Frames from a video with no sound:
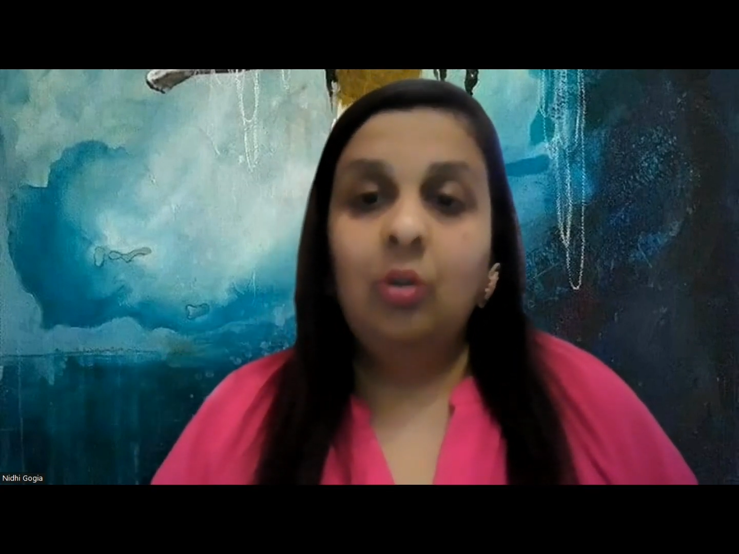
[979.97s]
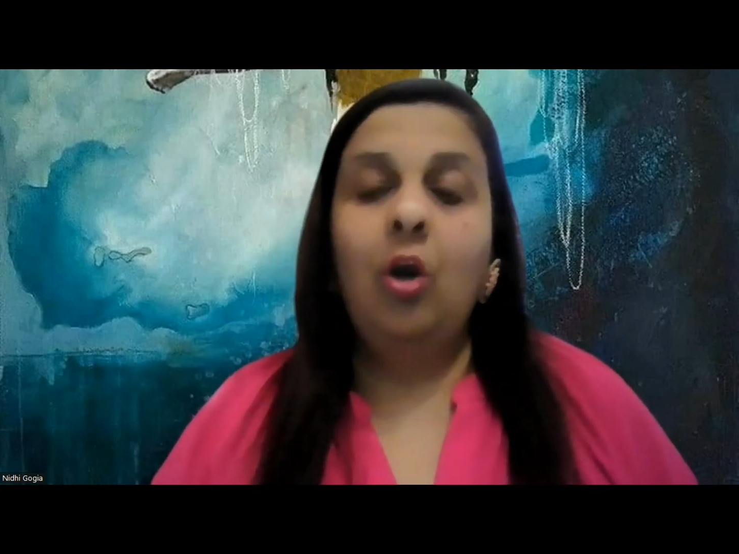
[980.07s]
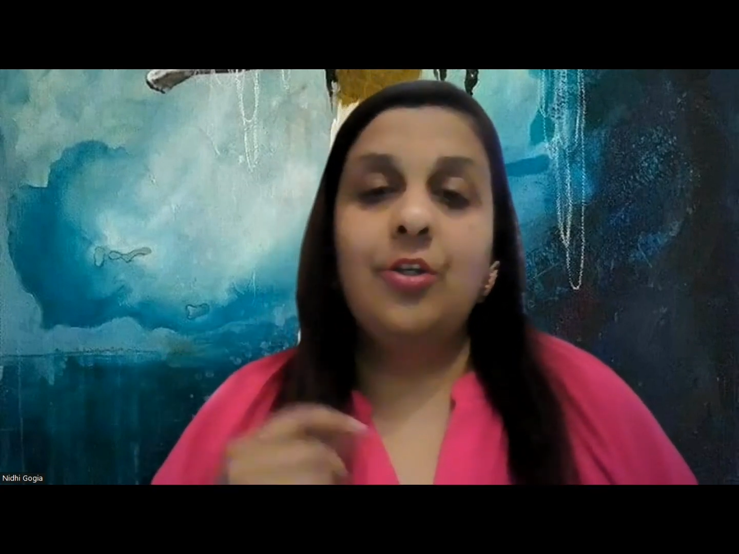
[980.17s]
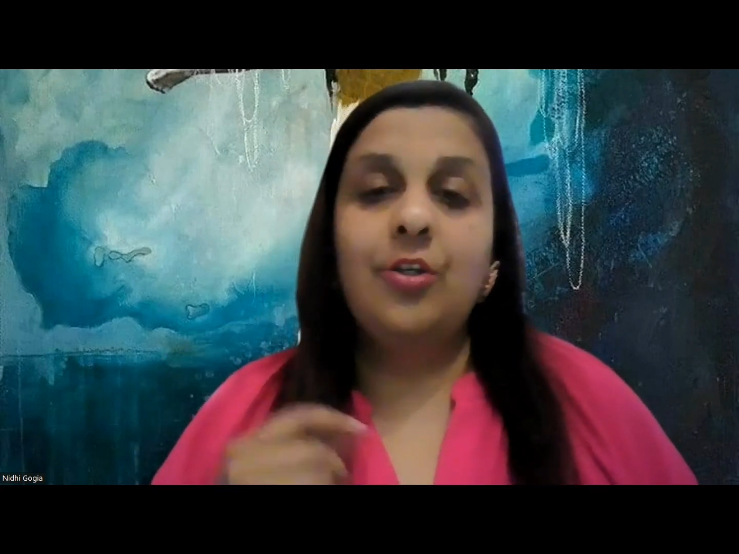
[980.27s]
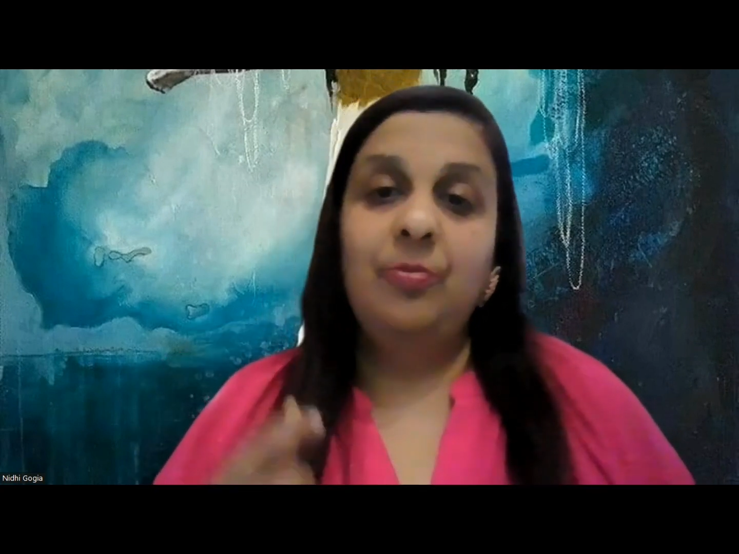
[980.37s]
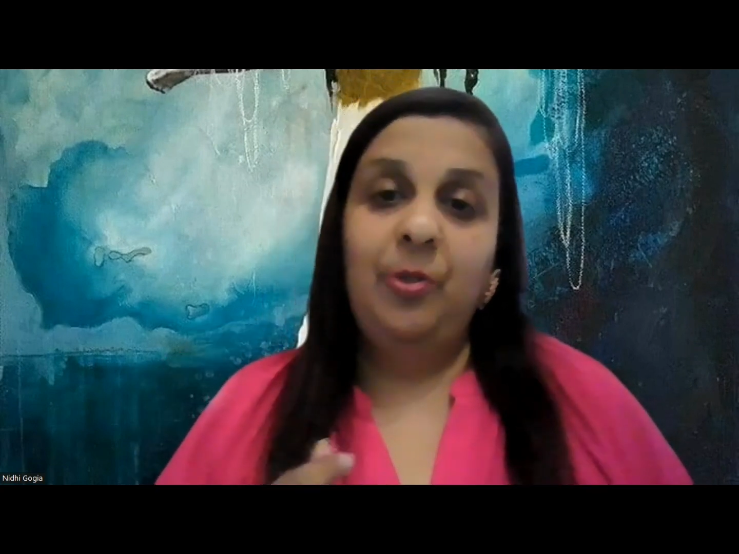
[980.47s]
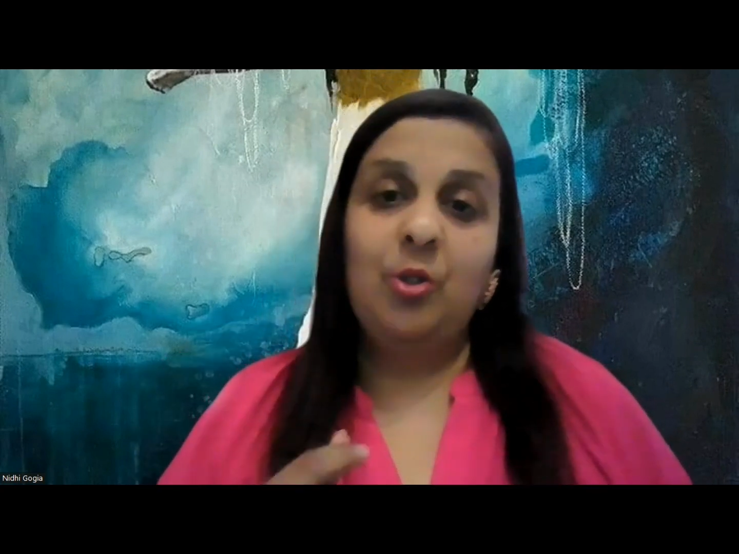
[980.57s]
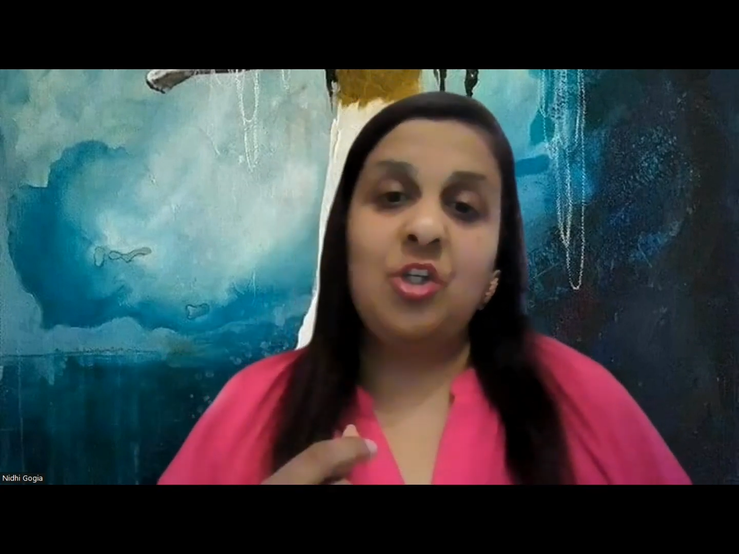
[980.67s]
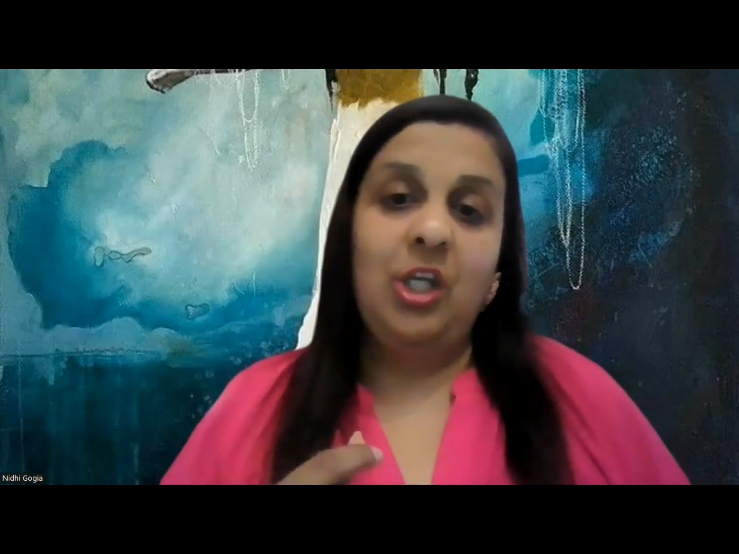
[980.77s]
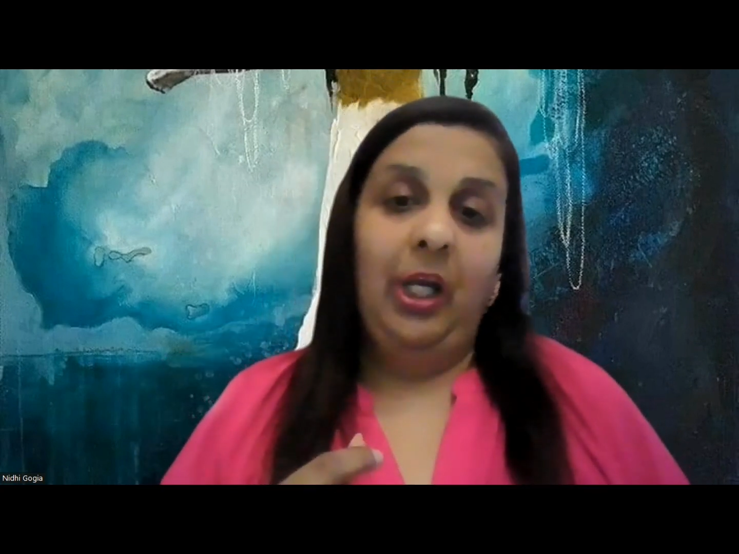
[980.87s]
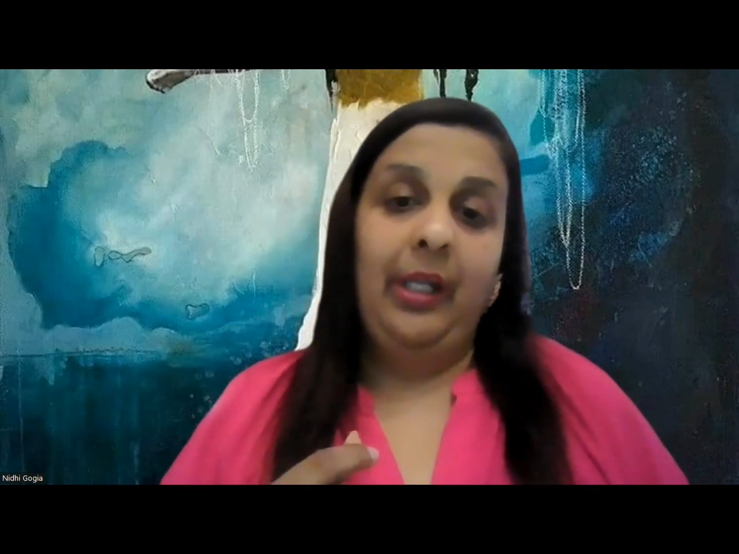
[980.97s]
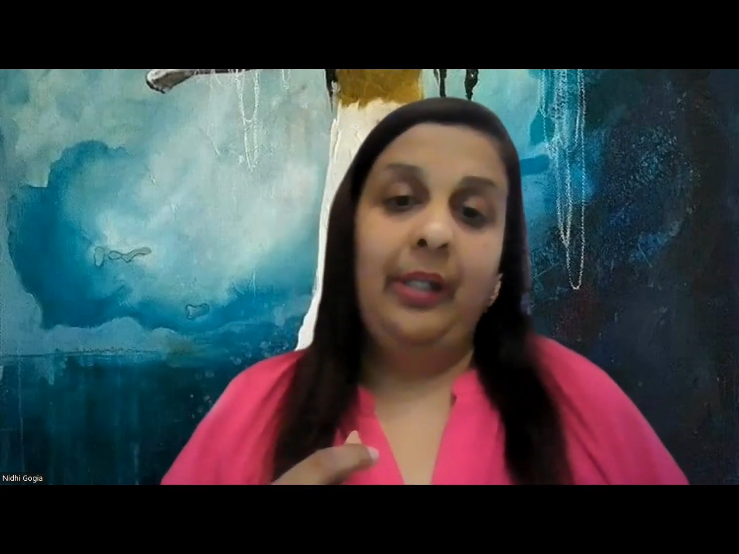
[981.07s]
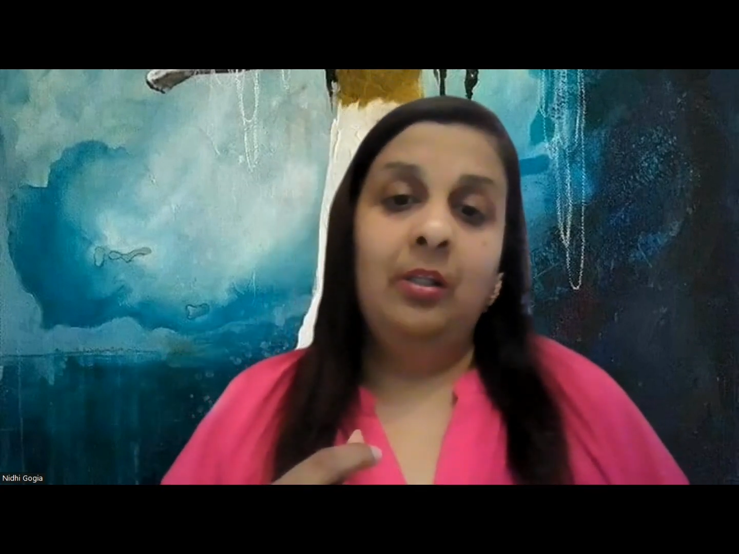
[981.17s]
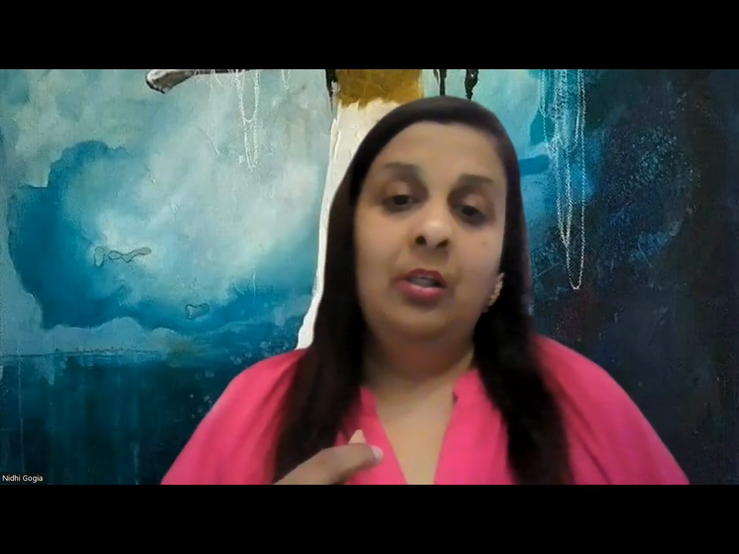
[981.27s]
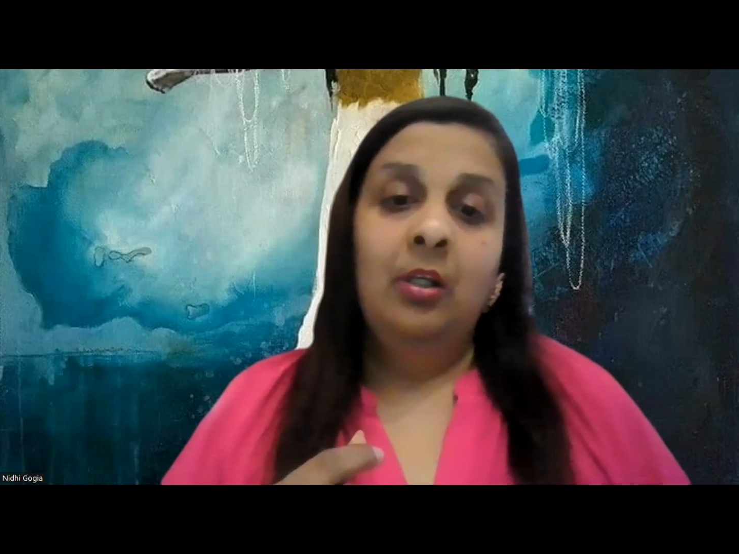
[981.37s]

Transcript: contribution